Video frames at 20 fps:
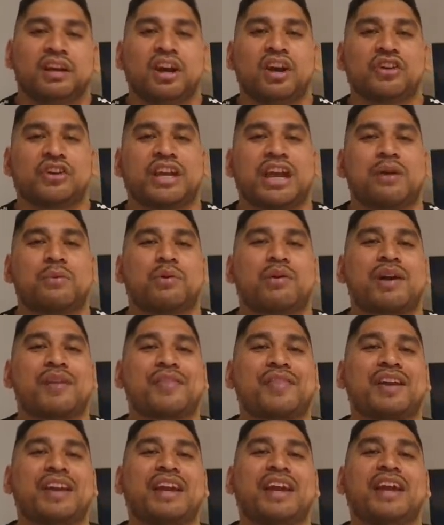Okay, we're at
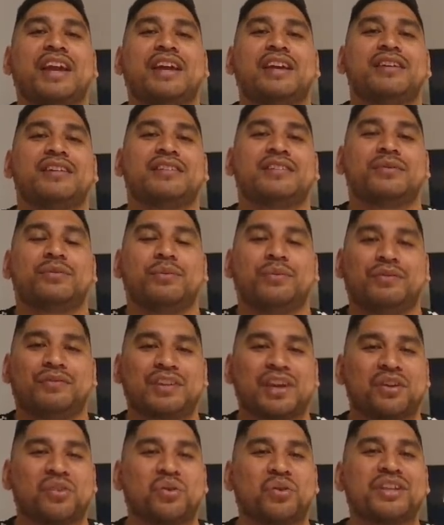the end. We've
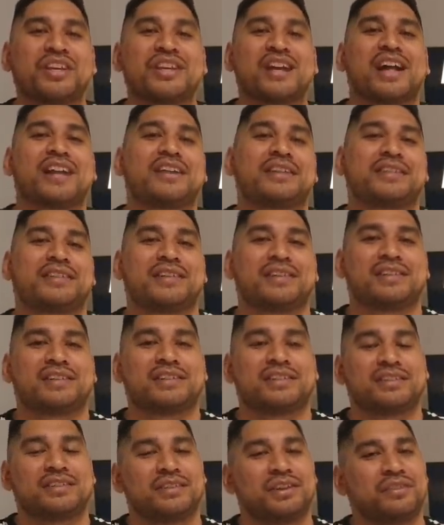done all the
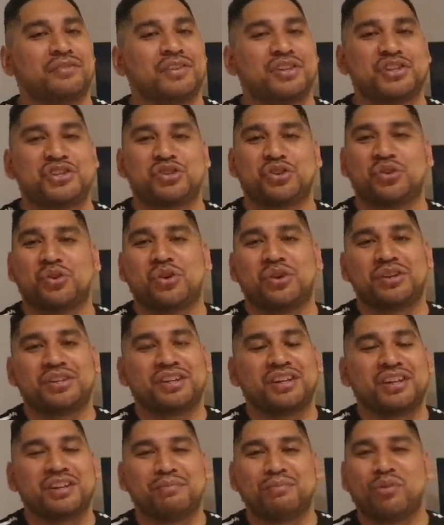analysis. You've endured
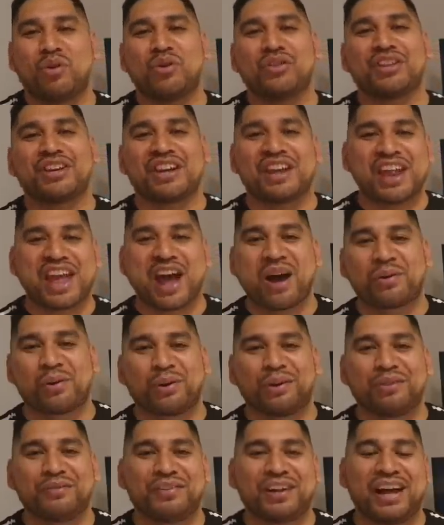more than an
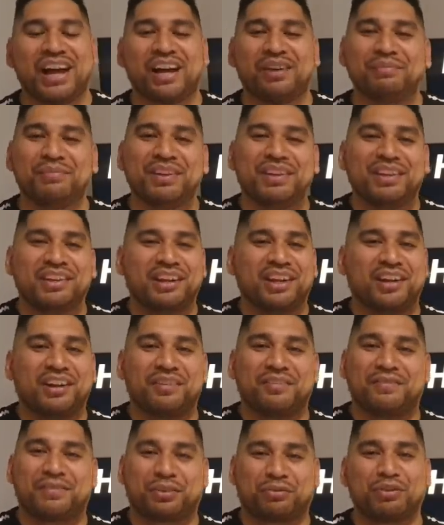hour
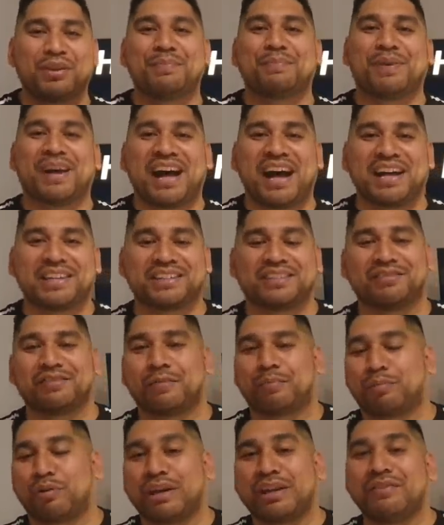of 3 parts of
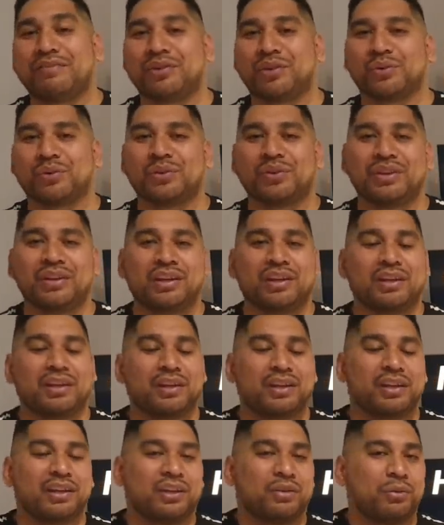a preview.
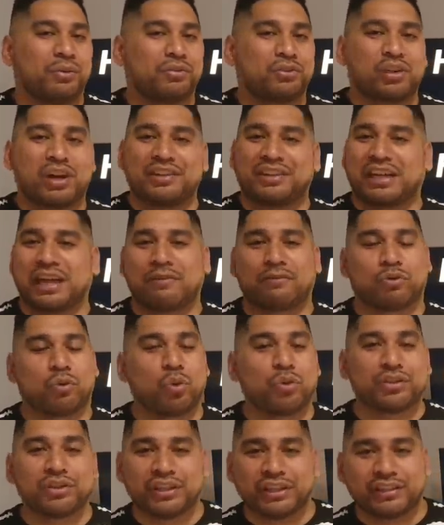We've tried to cover
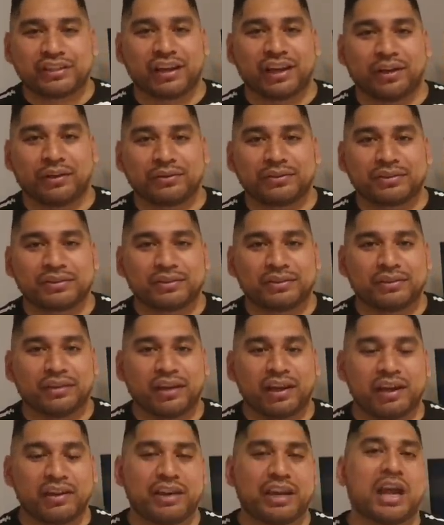all the details,
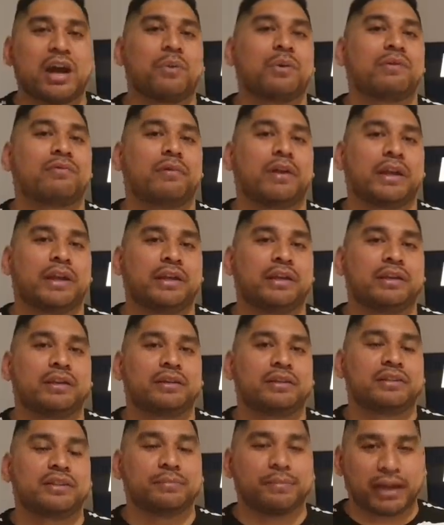and now we're ready
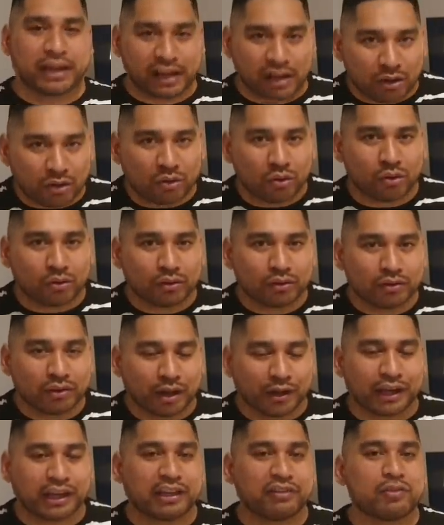to make our call.
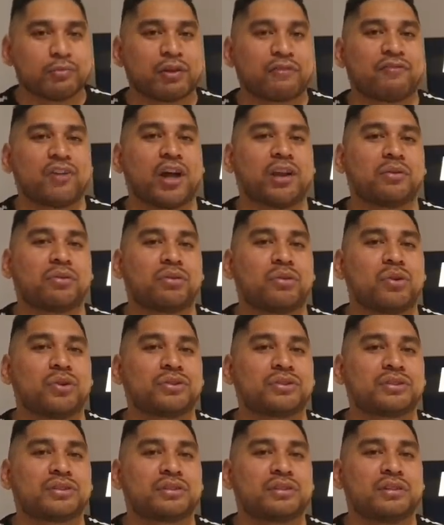I'm going to give you my final
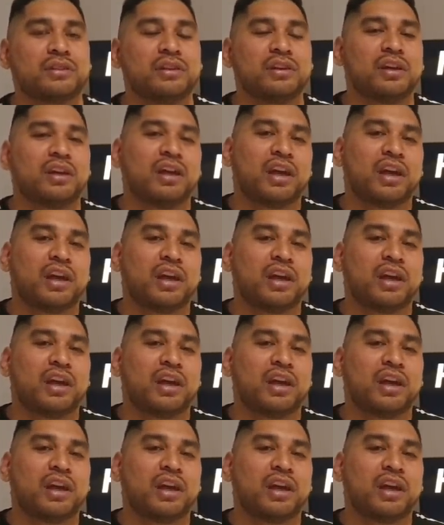thoughts,